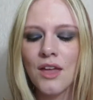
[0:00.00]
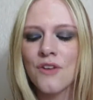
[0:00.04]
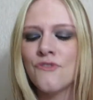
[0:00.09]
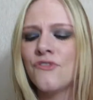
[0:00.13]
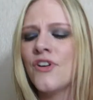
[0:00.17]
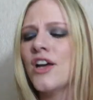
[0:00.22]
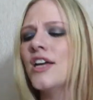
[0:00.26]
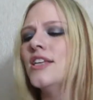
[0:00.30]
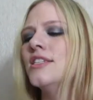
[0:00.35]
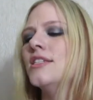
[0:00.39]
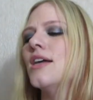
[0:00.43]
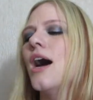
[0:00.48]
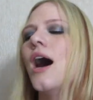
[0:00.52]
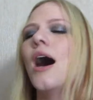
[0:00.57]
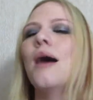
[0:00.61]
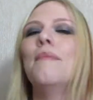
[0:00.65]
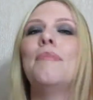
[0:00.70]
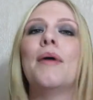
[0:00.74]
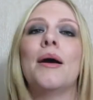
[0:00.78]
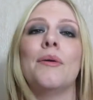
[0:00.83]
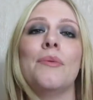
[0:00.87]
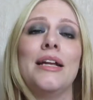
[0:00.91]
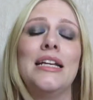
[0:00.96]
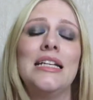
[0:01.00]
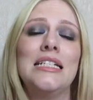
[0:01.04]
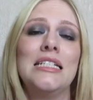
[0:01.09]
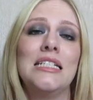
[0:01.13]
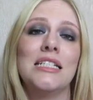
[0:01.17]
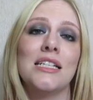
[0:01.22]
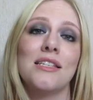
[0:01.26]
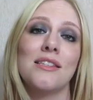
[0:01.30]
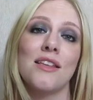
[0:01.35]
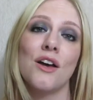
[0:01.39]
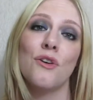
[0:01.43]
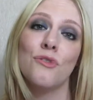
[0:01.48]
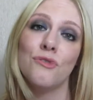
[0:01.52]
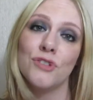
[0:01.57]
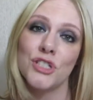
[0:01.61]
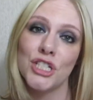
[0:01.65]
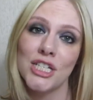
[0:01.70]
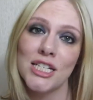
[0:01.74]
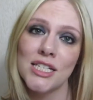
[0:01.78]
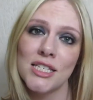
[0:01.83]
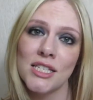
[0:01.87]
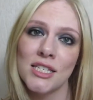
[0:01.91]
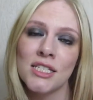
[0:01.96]
First up, I went into
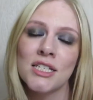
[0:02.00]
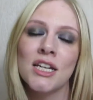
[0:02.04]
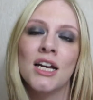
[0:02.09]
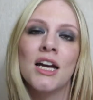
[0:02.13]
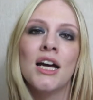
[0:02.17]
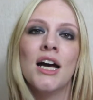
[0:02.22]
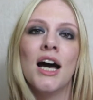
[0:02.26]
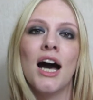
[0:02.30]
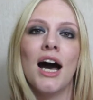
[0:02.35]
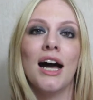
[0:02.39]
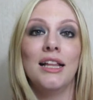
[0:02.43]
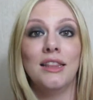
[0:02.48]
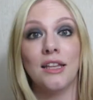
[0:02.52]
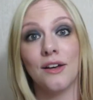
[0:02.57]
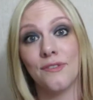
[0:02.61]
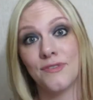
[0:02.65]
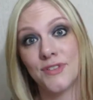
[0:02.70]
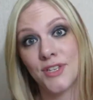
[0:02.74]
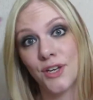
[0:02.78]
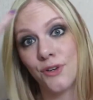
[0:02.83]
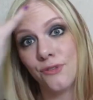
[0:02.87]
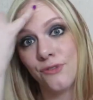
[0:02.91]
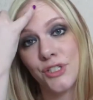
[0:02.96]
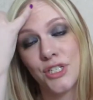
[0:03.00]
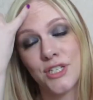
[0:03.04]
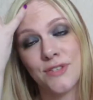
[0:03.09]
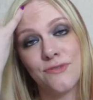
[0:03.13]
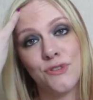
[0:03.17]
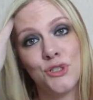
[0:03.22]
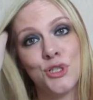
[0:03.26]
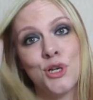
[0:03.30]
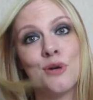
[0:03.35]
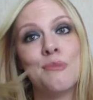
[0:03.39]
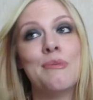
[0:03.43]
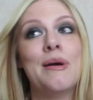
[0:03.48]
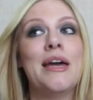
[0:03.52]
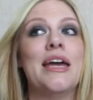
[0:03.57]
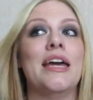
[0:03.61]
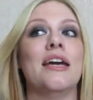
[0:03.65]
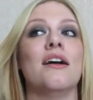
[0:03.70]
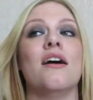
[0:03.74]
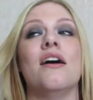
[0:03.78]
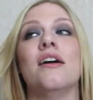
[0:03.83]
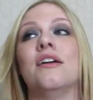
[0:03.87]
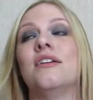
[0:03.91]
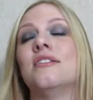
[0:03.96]
Selfridges. I love Selfridges for
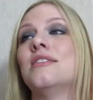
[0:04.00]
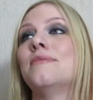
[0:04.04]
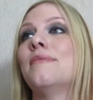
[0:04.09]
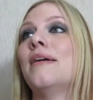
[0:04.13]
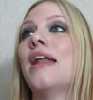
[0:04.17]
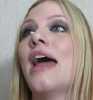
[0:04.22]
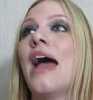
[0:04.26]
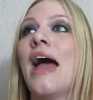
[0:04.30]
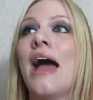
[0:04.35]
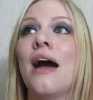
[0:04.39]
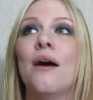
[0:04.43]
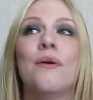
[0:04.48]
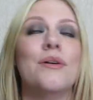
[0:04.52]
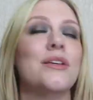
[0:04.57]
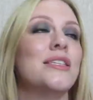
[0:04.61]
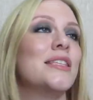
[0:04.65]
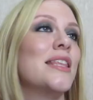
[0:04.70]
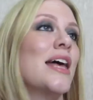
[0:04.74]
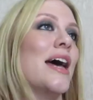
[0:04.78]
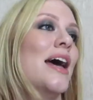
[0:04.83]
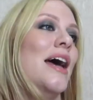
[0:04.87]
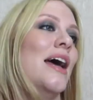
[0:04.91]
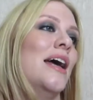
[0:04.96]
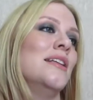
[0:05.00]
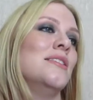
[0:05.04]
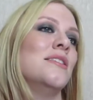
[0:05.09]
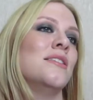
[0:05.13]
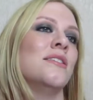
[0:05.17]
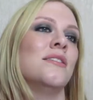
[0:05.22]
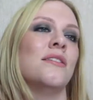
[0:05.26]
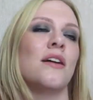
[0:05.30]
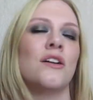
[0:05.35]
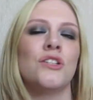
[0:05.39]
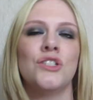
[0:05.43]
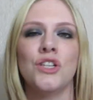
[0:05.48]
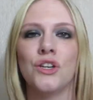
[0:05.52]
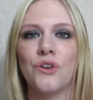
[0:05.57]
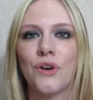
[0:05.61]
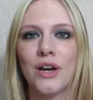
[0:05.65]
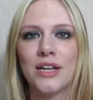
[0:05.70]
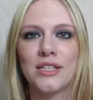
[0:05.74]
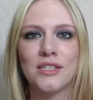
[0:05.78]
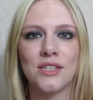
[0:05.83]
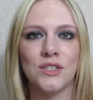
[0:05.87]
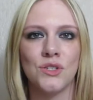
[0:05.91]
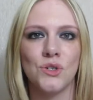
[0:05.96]
shopping. I can spend hours there. It's such a
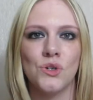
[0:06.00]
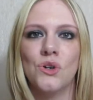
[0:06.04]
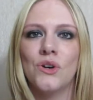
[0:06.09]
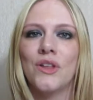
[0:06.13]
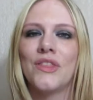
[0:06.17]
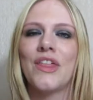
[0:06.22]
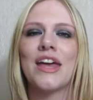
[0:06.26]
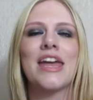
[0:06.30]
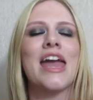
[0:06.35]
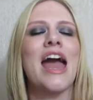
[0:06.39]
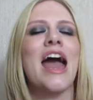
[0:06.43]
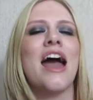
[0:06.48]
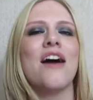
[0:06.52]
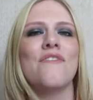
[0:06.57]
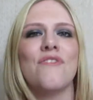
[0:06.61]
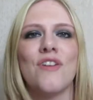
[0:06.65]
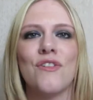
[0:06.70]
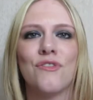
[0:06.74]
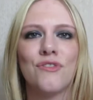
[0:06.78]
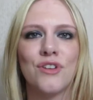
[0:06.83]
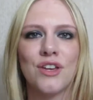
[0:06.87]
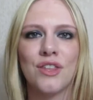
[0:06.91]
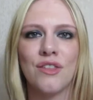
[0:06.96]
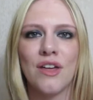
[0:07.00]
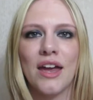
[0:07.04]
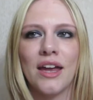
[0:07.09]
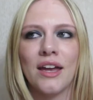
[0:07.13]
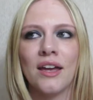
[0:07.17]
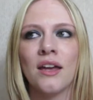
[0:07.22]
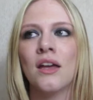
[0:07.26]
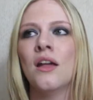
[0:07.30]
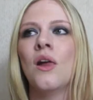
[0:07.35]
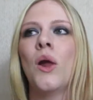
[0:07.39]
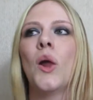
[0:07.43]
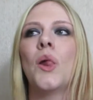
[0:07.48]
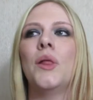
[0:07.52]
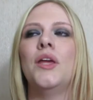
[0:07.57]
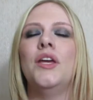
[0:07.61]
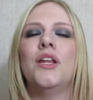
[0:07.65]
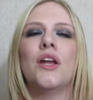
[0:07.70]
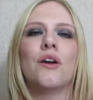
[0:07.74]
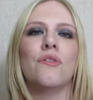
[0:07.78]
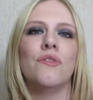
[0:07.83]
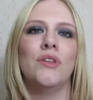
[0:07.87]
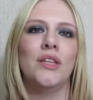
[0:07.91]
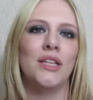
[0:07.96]
great store. They have everything. You
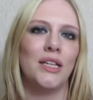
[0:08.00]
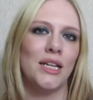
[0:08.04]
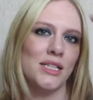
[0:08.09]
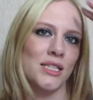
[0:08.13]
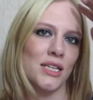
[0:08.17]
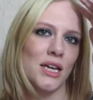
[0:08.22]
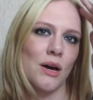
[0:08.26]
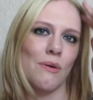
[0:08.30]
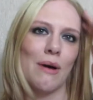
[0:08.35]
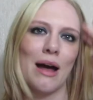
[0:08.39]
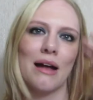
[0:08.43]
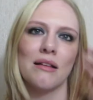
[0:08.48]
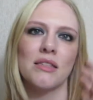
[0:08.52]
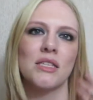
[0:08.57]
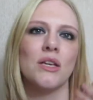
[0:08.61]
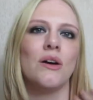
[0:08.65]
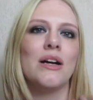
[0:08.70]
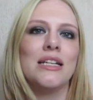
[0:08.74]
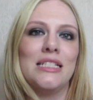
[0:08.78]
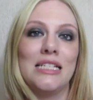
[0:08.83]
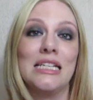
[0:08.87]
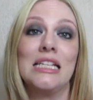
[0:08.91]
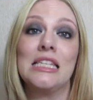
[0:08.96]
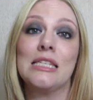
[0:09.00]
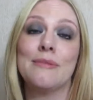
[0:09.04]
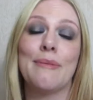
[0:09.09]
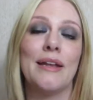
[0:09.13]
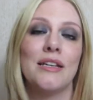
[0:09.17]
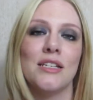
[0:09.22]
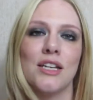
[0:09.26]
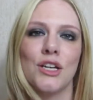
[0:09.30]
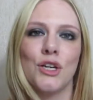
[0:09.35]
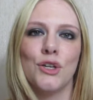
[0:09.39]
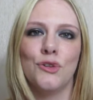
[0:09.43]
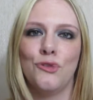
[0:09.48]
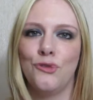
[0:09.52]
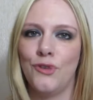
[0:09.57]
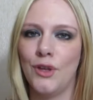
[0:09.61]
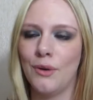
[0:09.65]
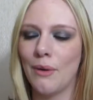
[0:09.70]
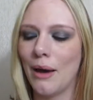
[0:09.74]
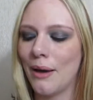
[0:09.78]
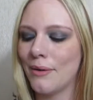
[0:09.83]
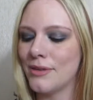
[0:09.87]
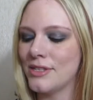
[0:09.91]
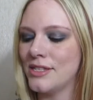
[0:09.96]
don't really need to go out. So I did spend a good
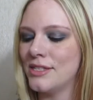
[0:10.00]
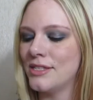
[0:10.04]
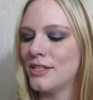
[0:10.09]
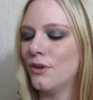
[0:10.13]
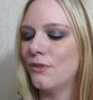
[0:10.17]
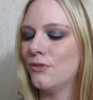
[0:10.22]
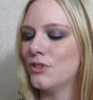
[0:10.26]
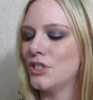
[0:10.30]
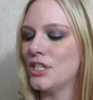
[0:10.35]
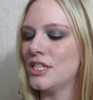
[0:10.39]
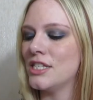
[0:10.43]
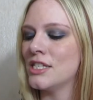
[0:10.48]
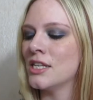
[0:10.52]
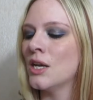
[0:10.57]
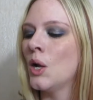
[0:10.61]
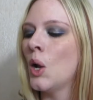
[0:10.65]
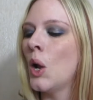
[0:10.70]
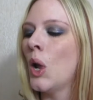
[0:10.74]
few hours in Selfridges,